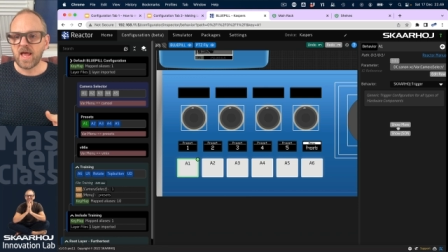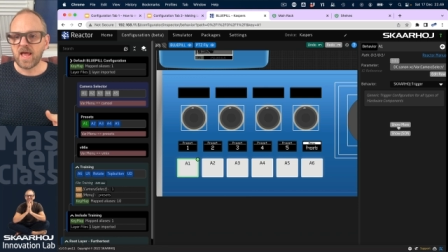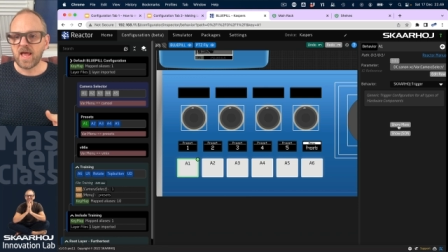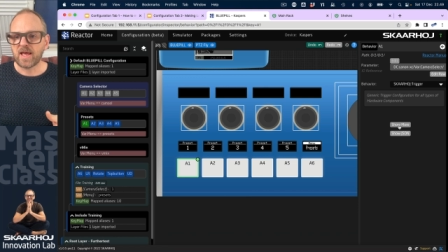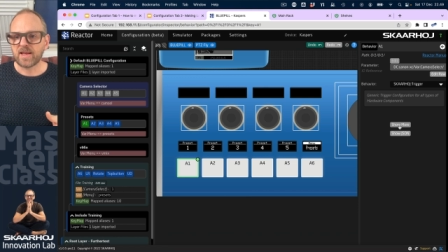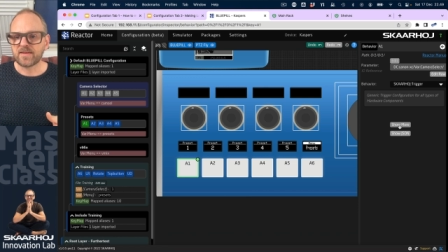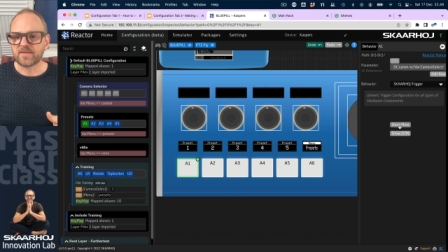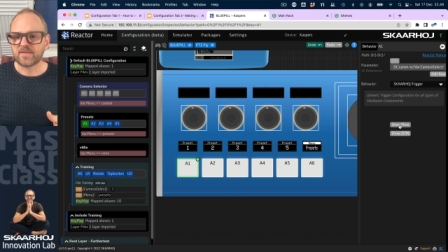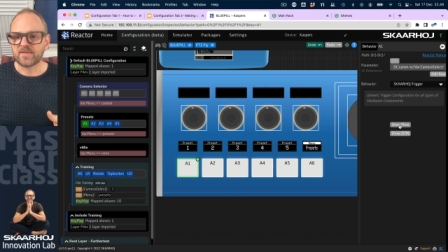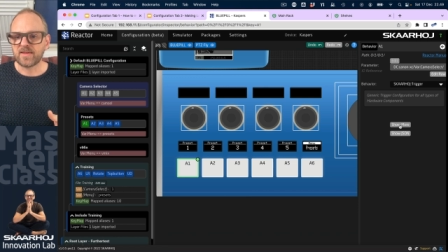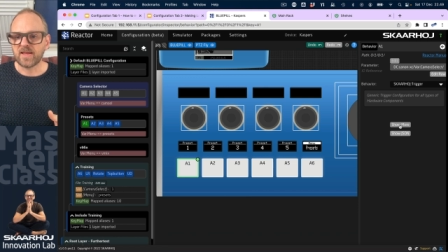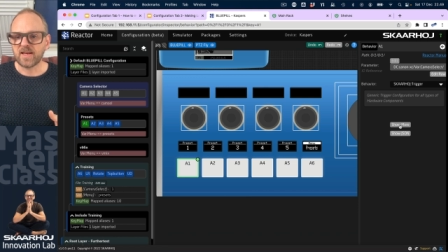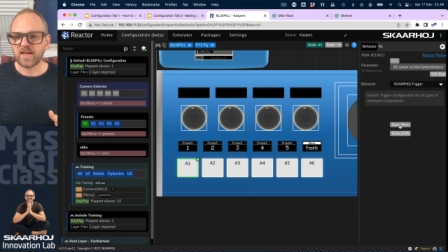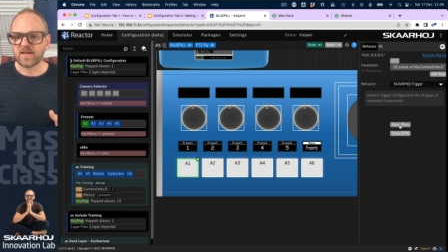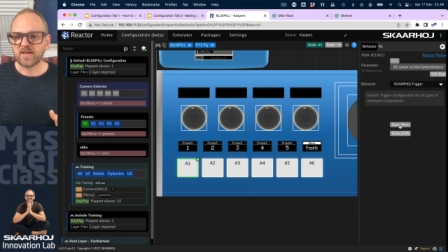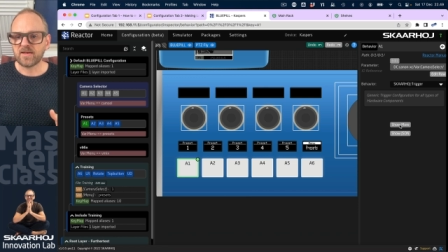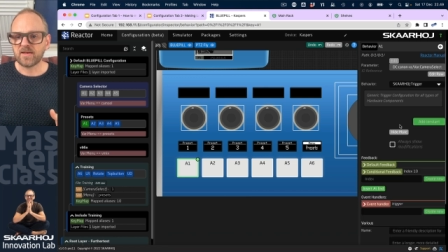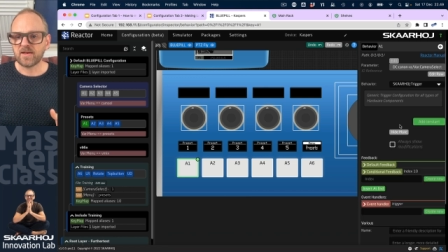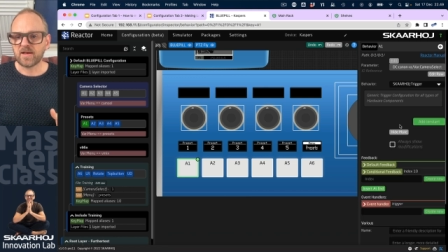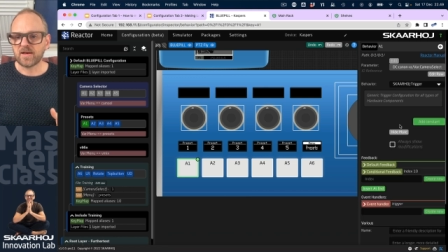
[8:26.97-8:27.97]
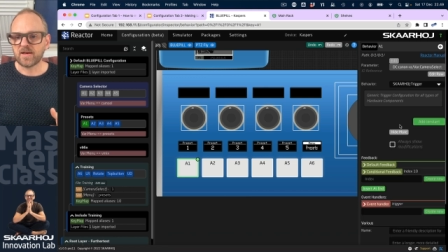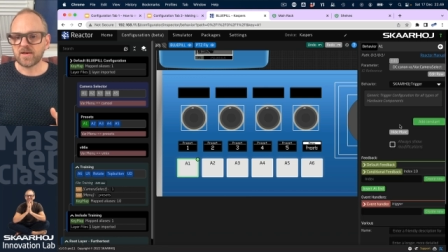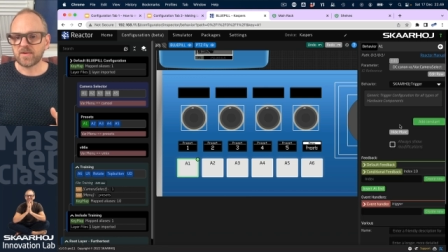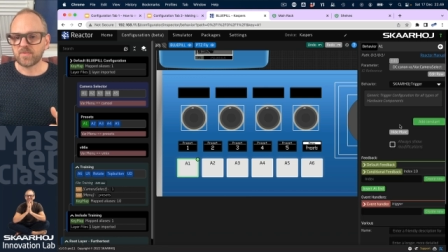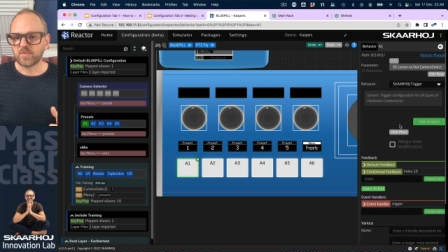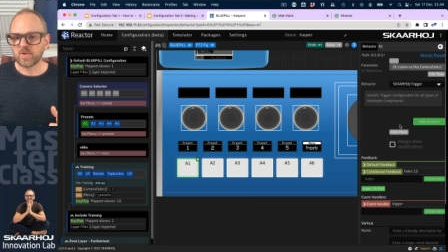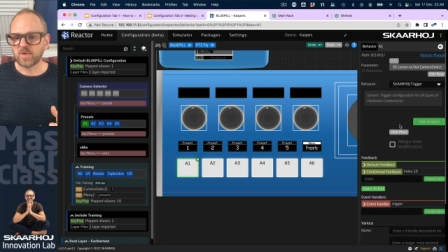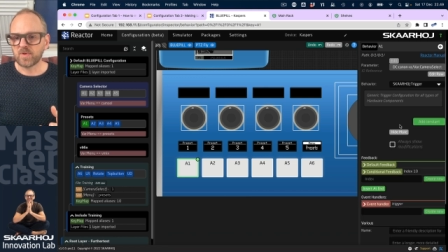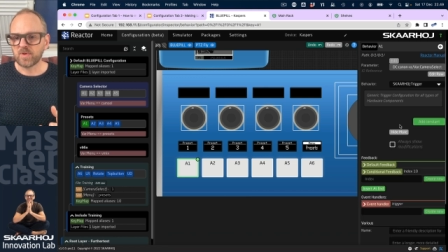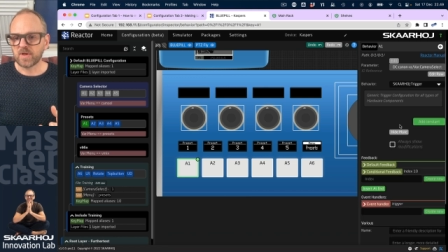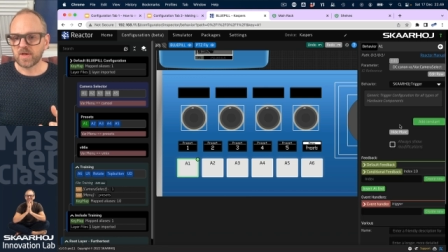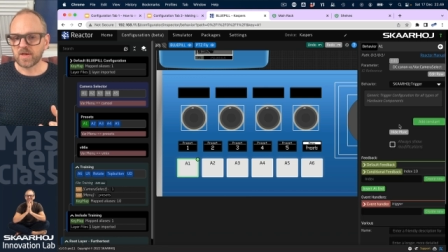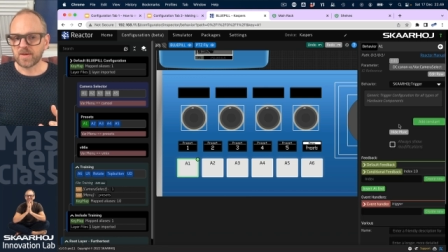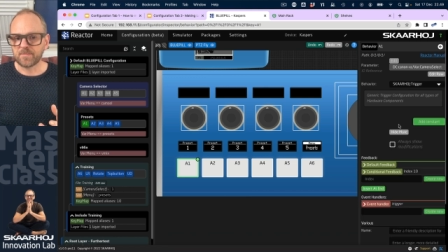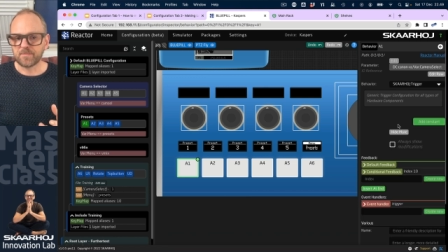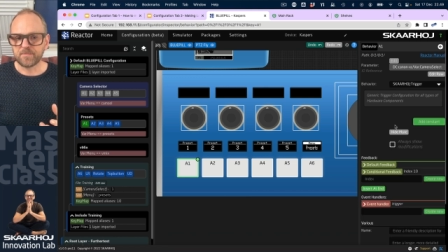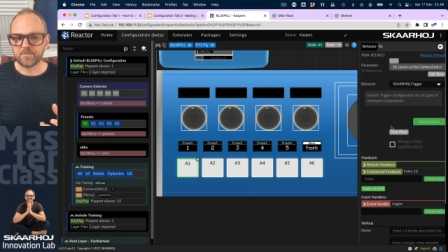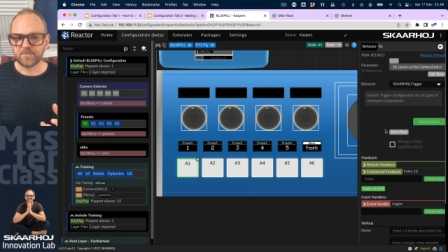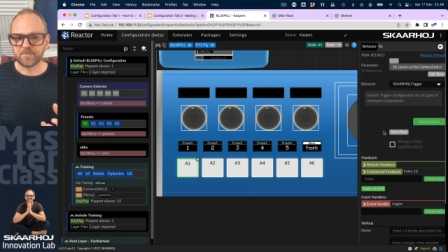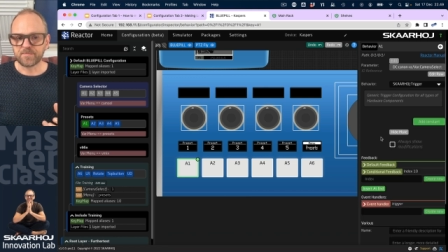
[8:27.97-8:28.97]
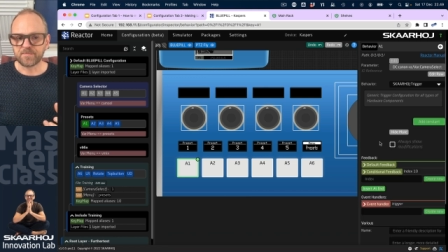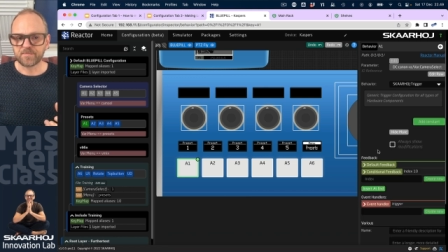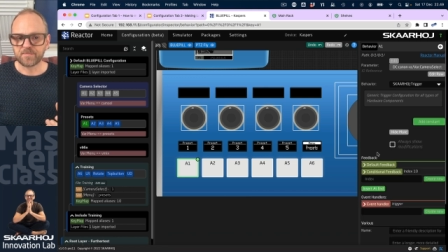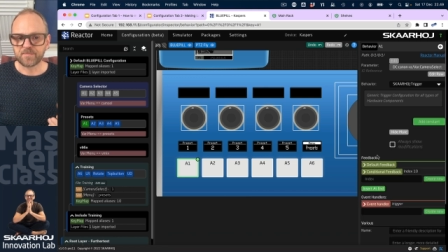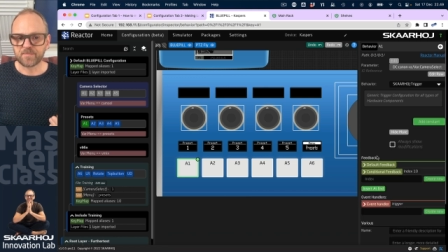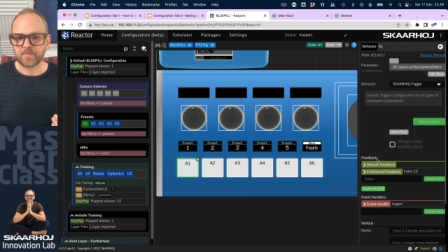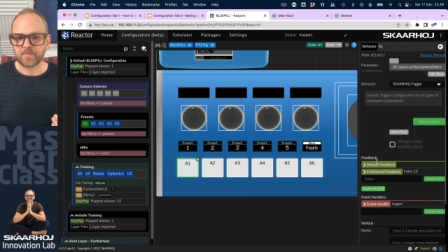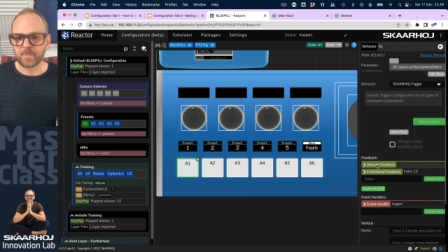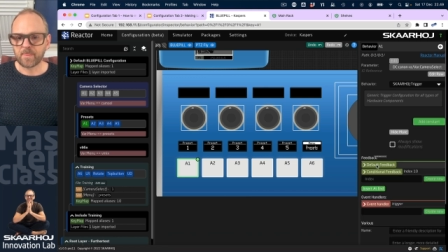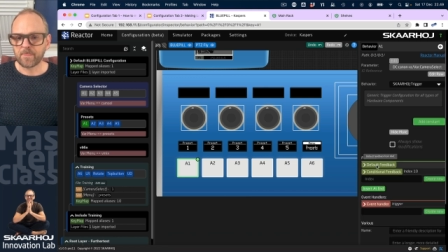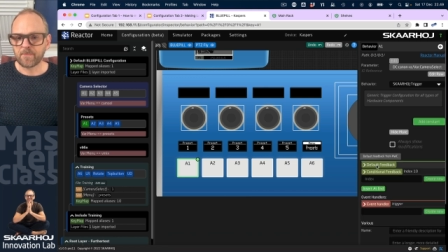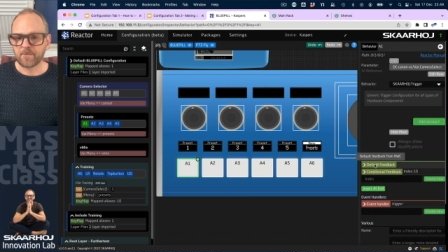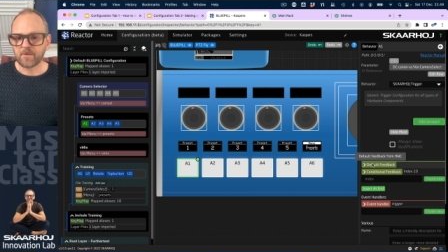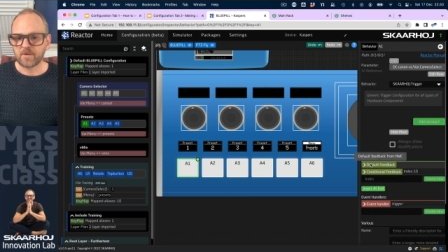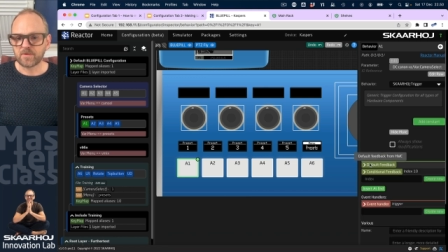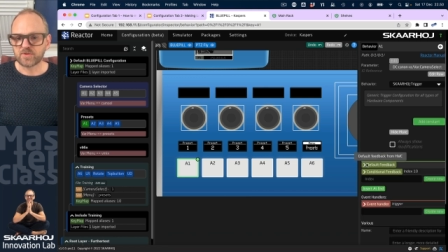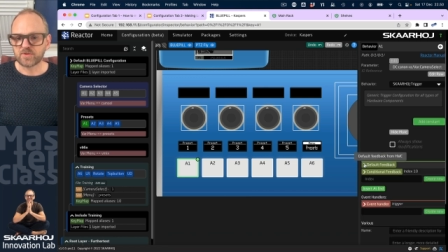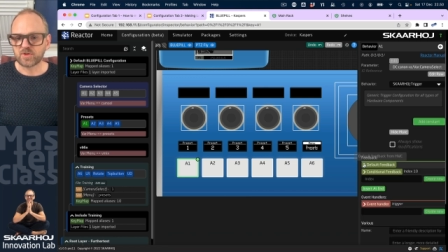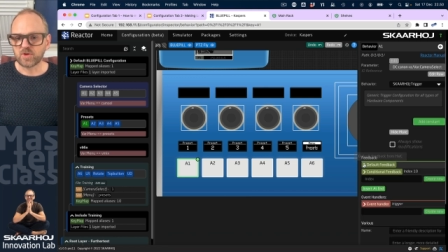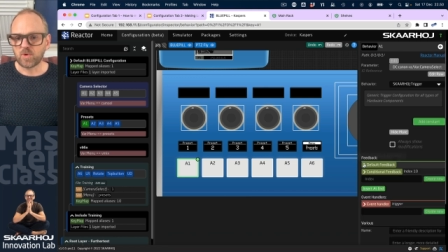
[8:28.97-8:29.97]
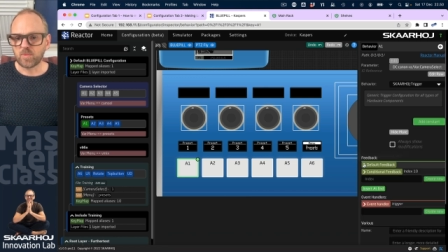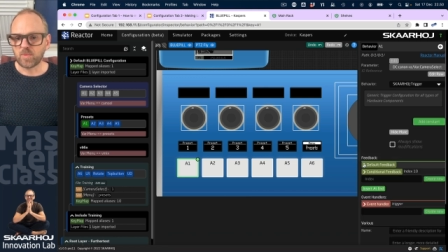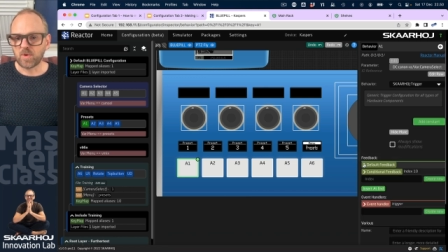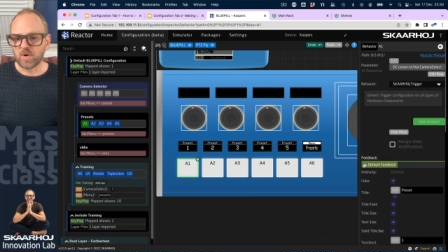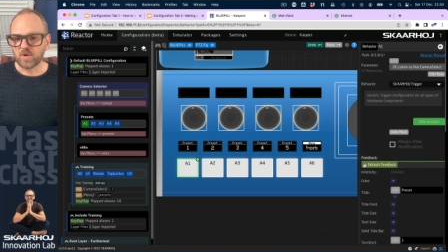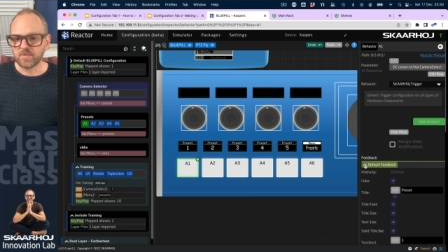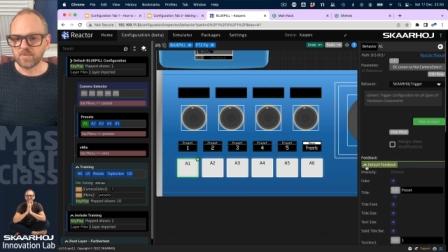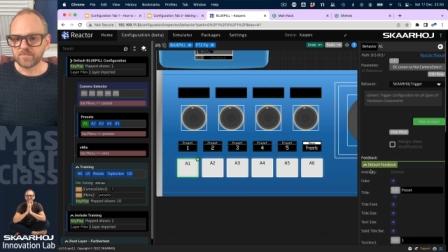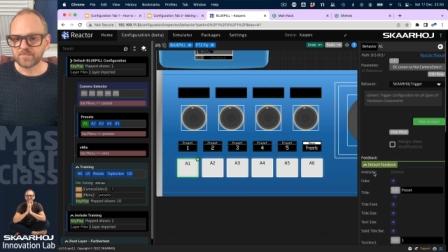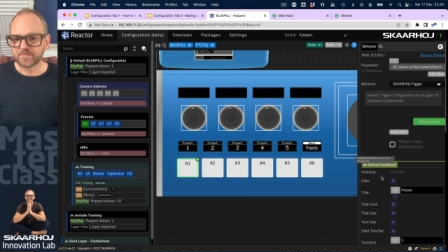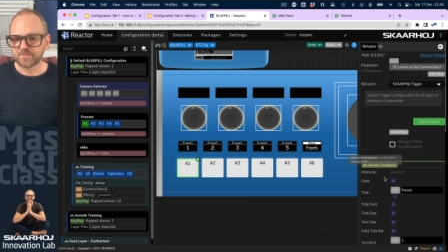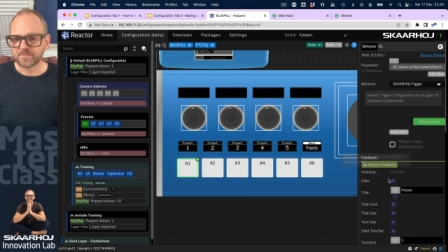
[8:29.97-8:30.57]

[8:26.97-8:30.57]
and then uh, we'll um, show more.